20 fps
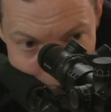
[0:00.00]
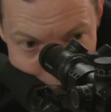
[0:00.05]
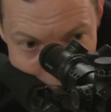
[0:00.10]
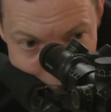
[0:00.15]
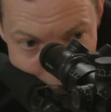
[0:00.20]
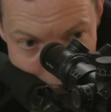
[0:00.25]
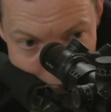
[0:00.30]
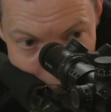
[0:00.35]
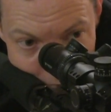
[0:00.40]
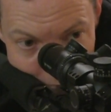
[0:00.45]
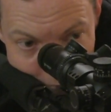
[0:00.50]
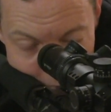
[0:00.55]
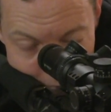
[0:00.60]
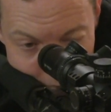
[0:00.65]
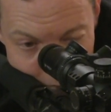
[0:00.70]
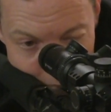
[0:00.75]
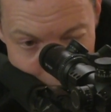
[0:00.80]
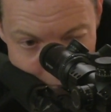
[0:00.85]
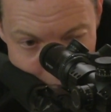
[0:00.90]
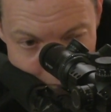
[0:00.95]
So
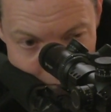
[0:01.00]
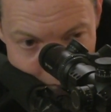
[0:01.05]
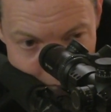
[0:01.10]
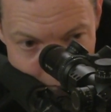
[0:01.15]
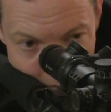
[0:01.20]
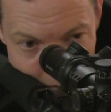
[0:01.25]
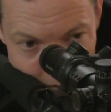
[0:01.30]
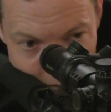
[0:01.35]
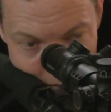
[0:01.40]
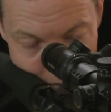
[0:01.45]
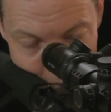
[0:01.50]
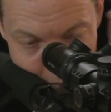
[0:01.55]
you will notice,